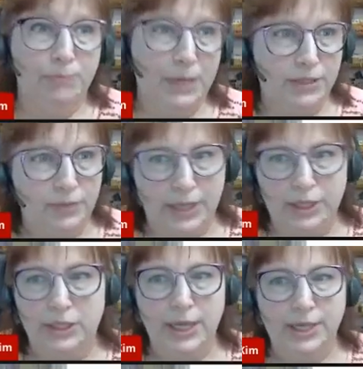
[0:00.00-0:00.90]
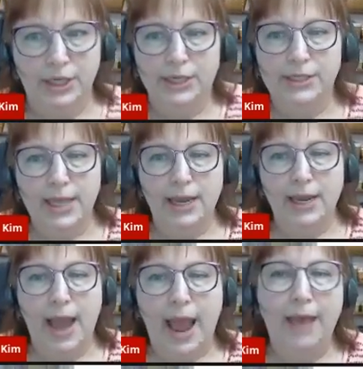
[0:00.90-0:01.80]
piece of legislation, because they
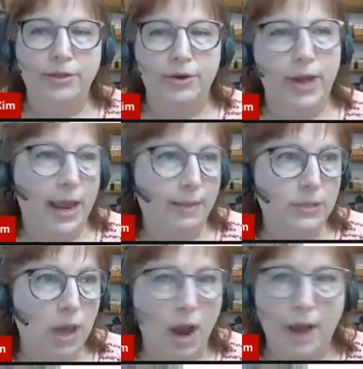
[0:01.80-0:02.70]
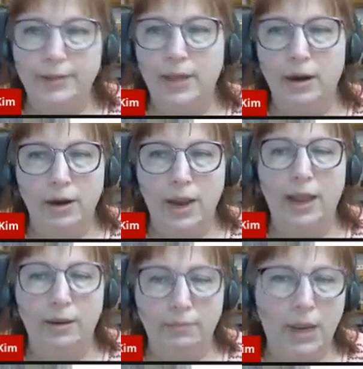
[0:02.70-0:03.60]
can add their names on there
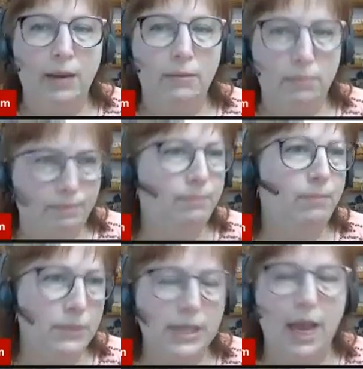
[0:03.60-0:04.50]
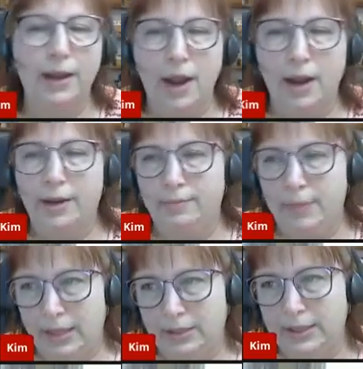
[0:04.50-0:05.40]
and sign on,
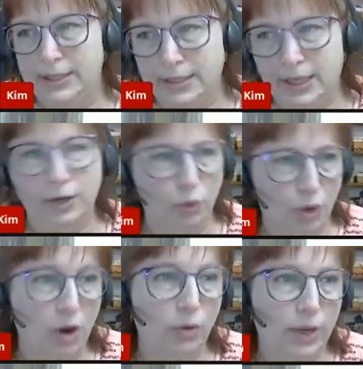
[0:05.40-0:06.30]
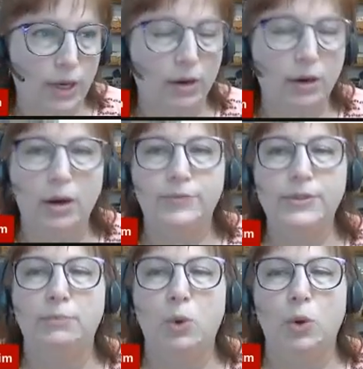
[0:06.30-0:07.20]
and the list can grow here of
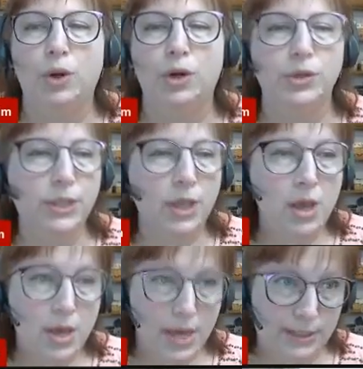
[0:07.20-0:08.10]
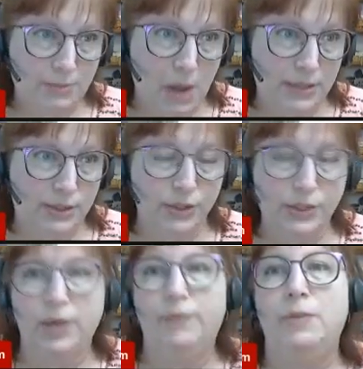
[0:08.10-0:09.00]
supporters and sponsors
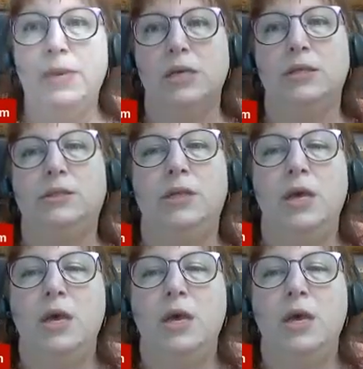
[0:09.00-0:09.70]
of the bills.